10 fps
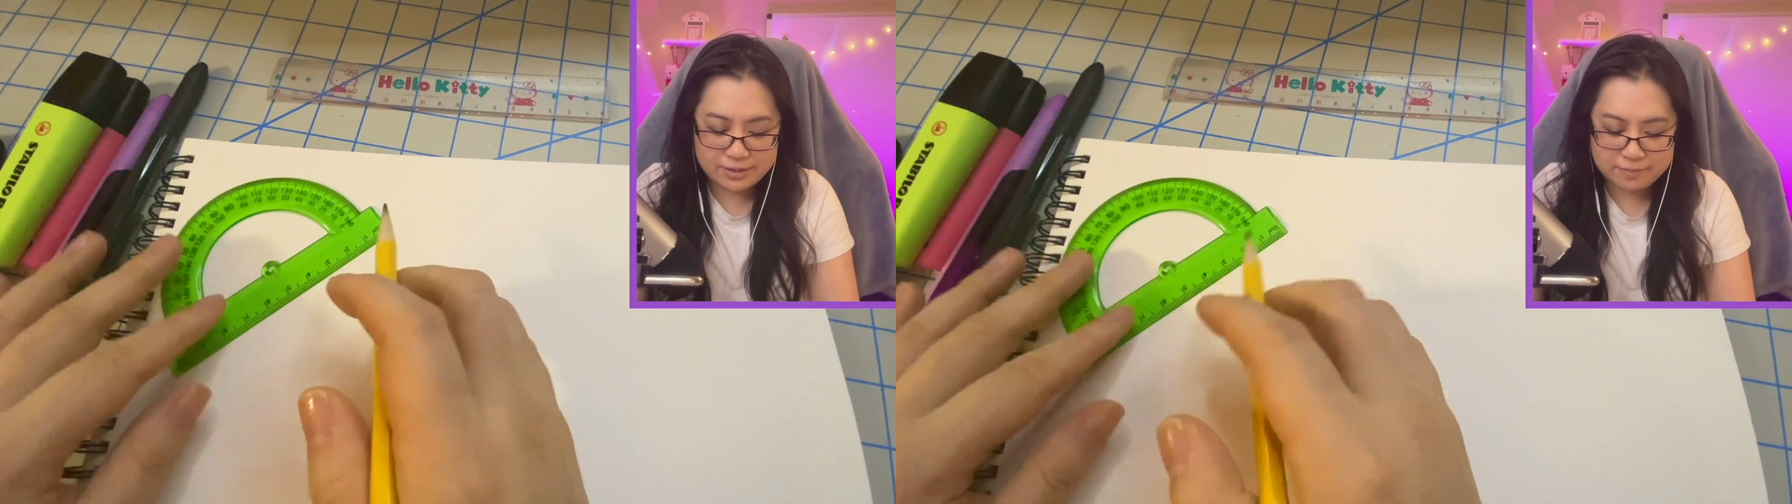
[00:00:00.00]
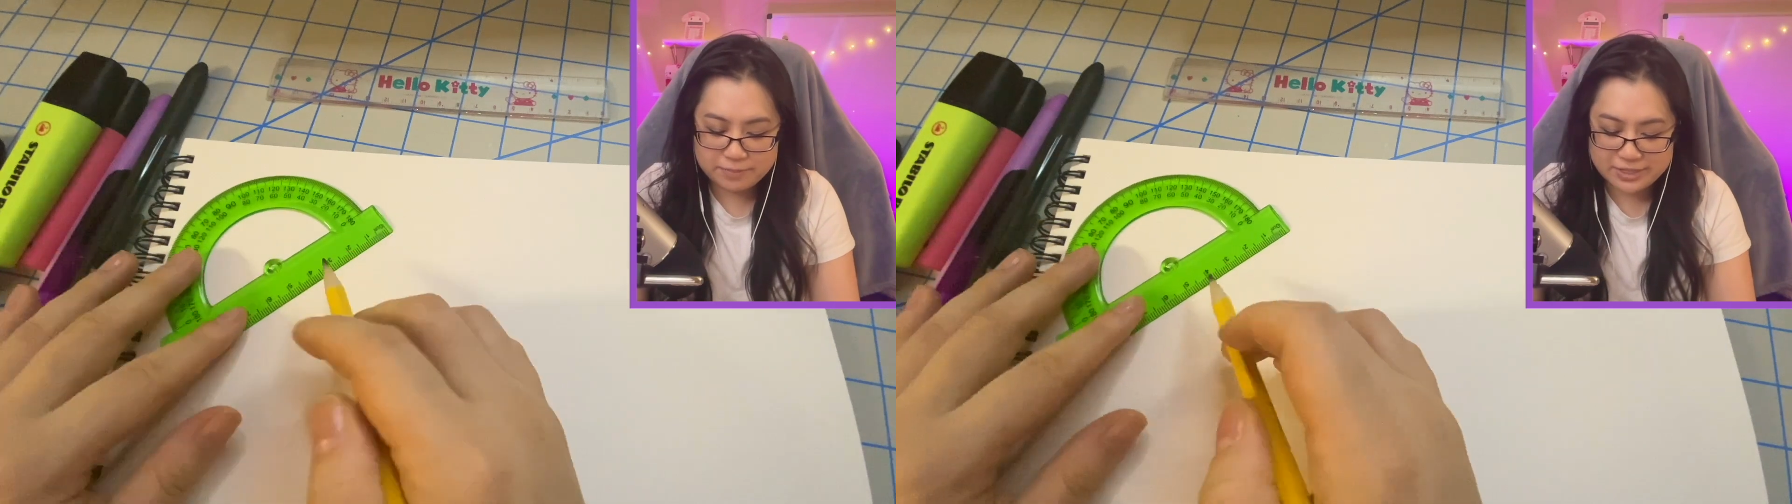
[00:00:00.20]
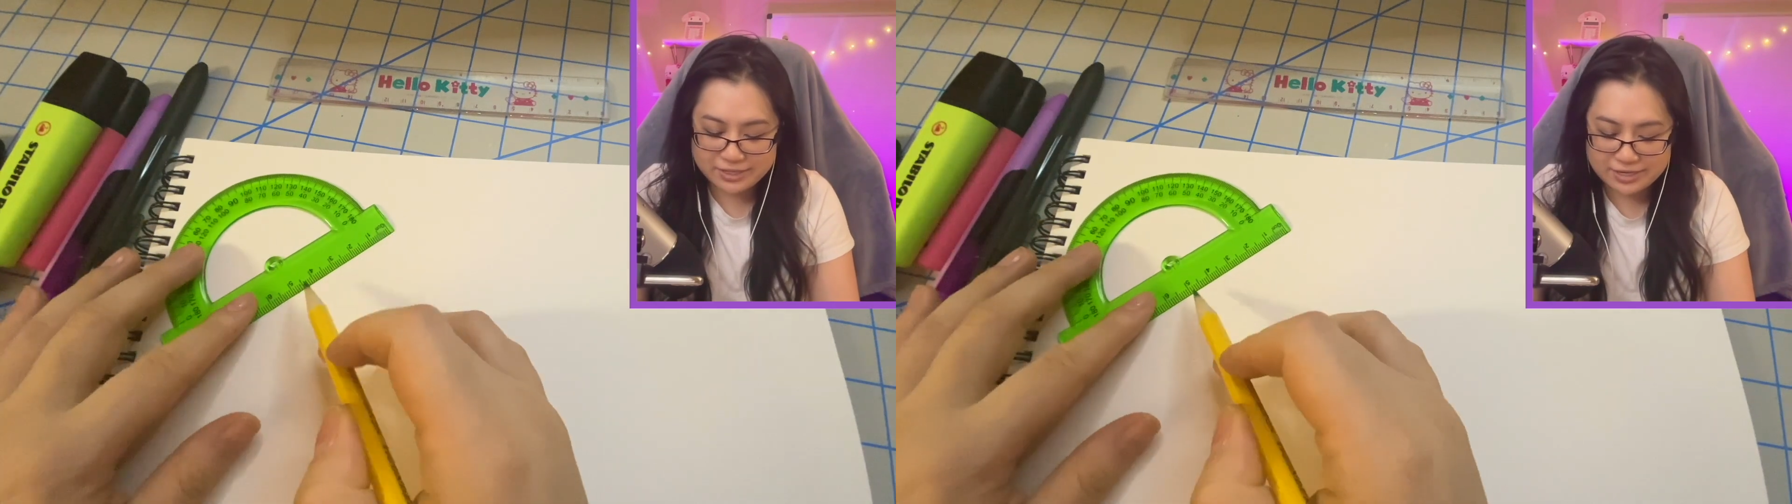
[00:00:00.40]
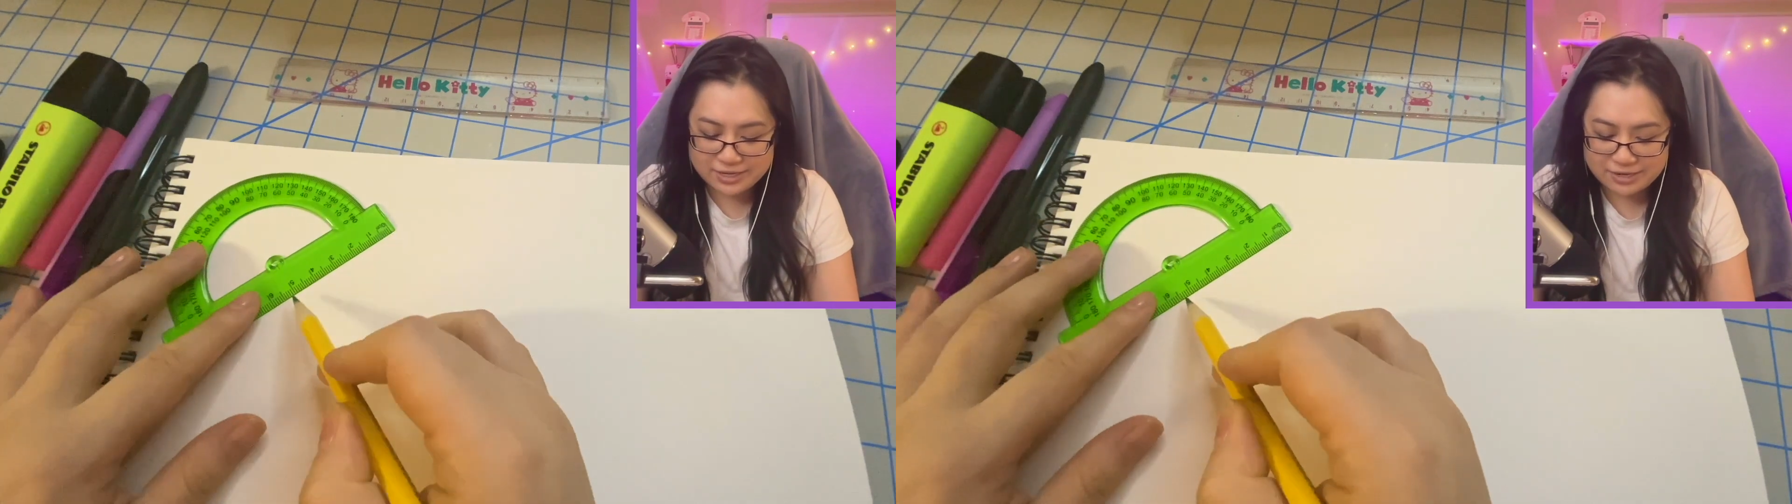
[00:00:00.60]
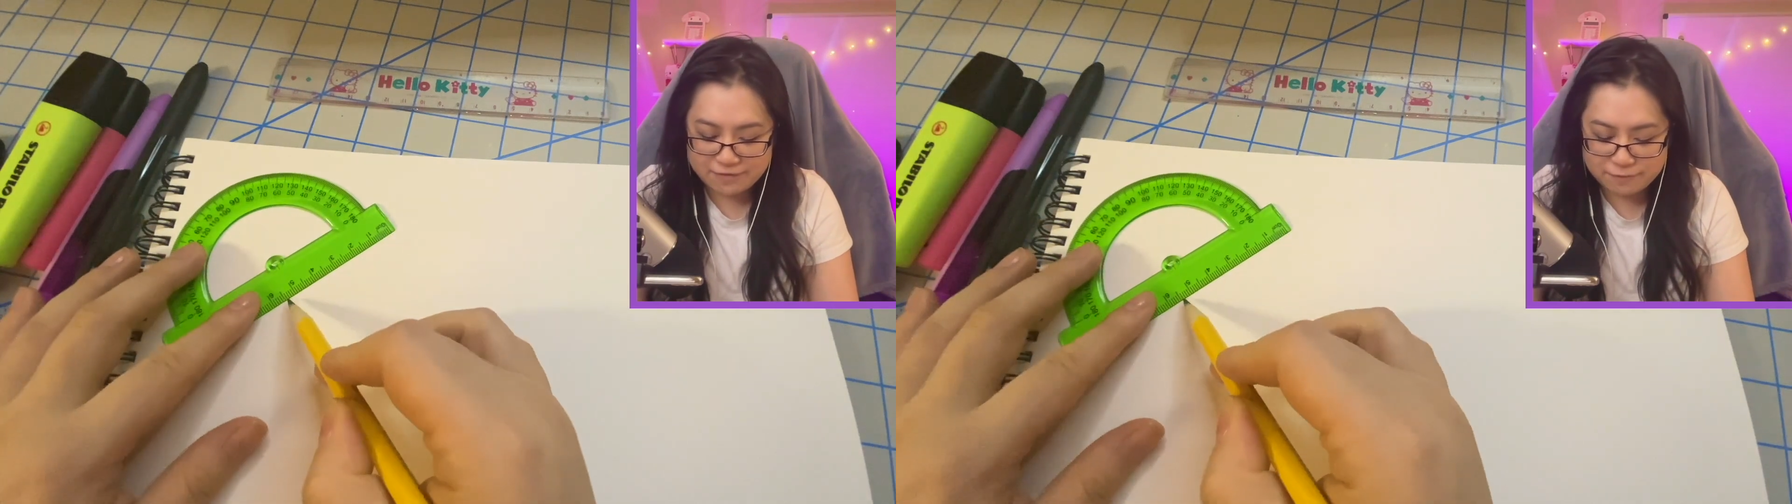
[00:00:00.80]
But again,
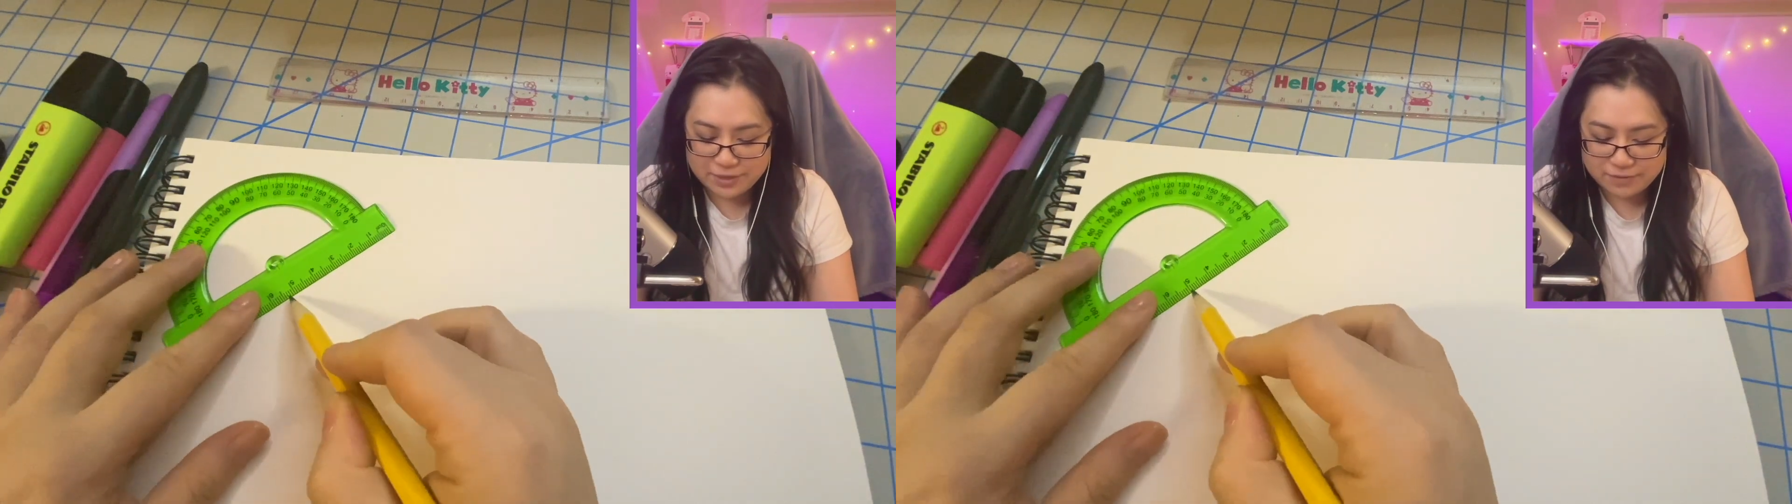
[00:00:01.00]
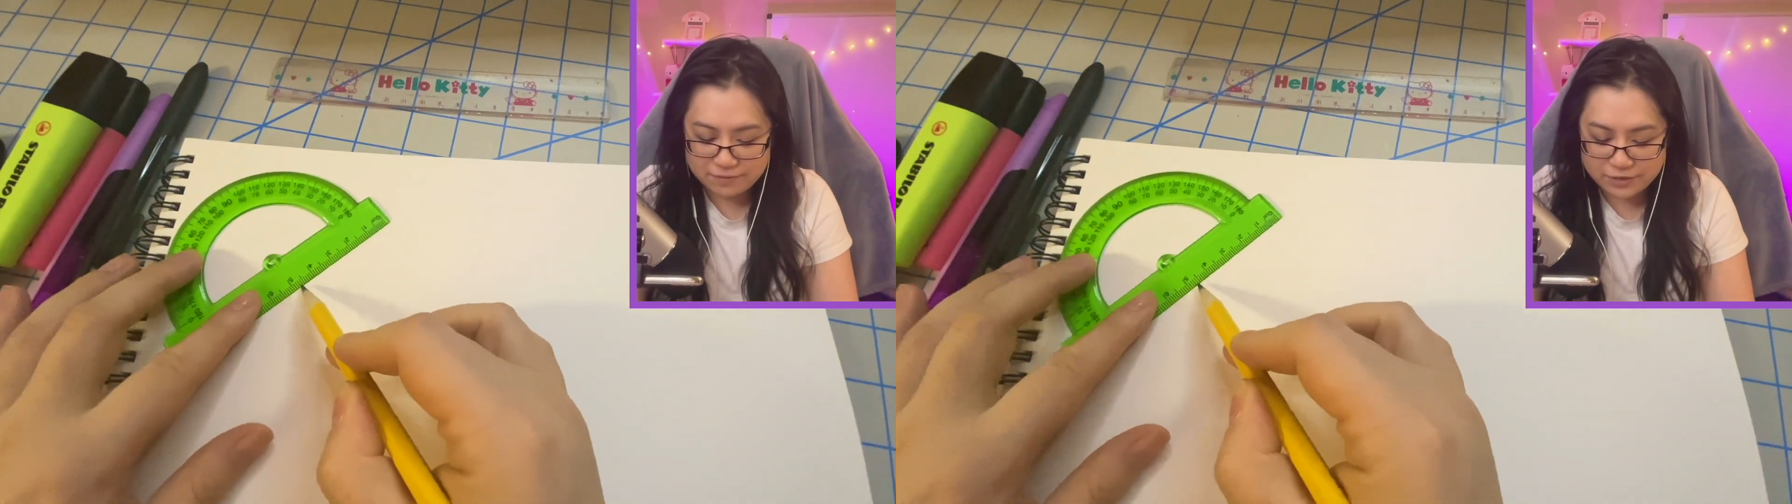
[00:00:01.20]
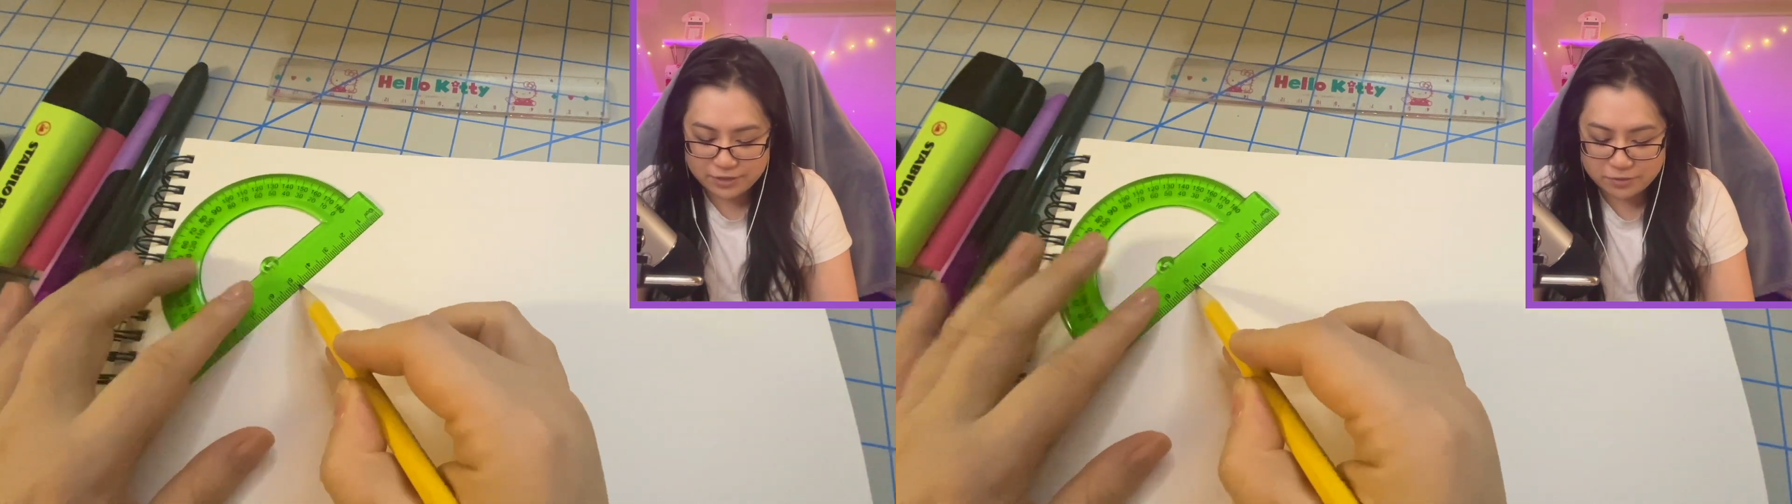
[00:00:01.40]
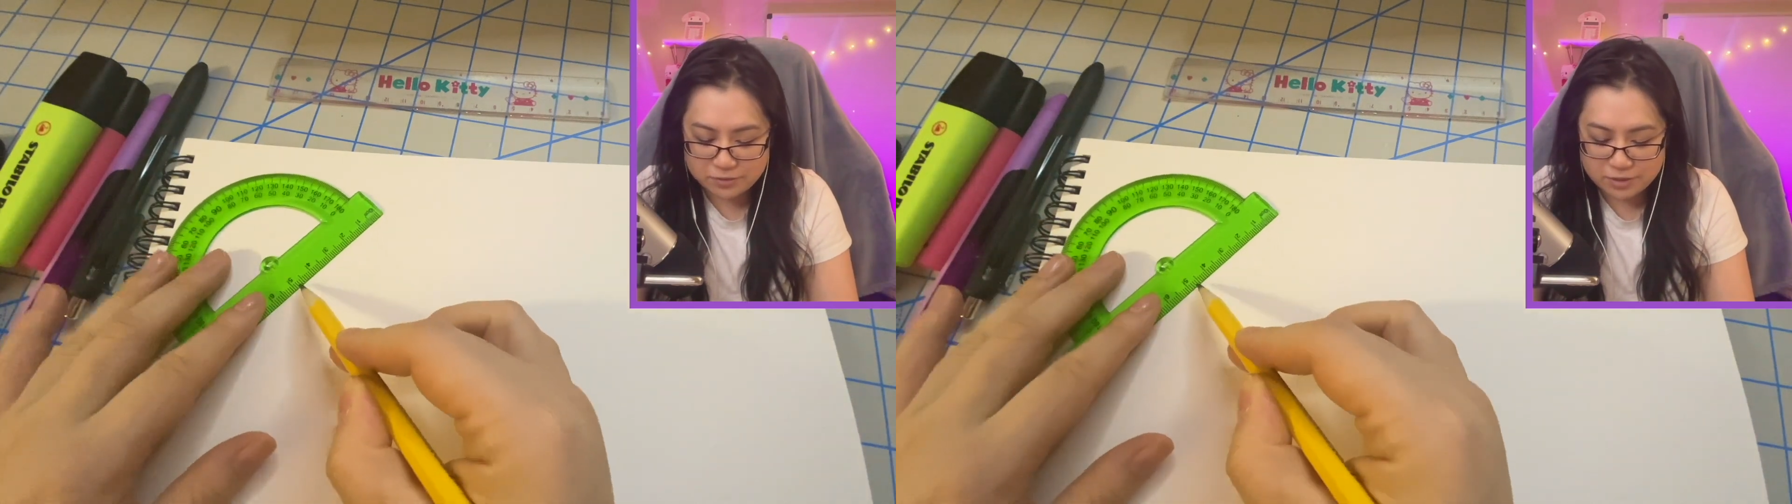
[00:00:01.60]
I've made a video